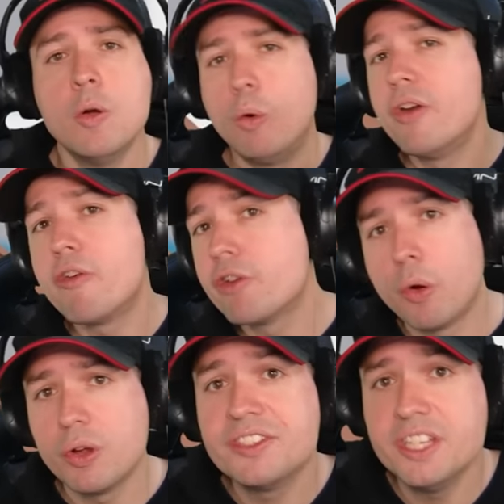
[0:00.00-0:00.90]
100
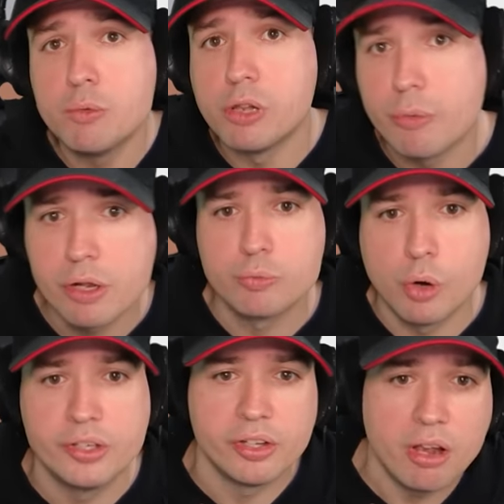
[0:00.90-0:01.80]
coins equal around
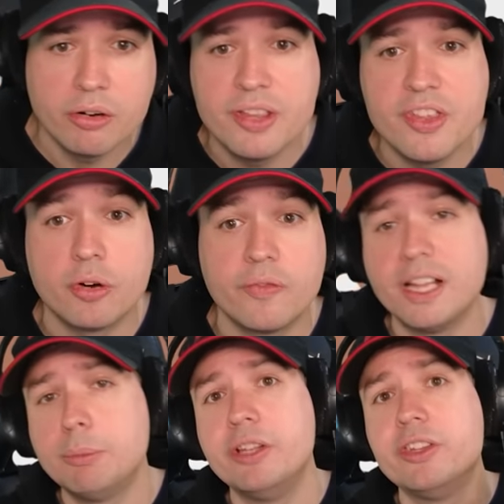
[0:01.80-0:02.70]
$1 and they're
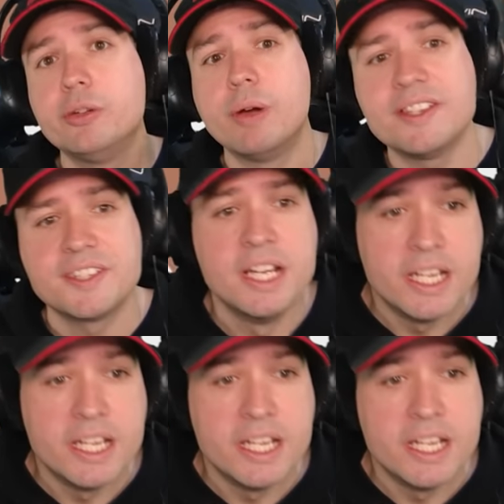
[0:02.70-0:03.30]
available in the US,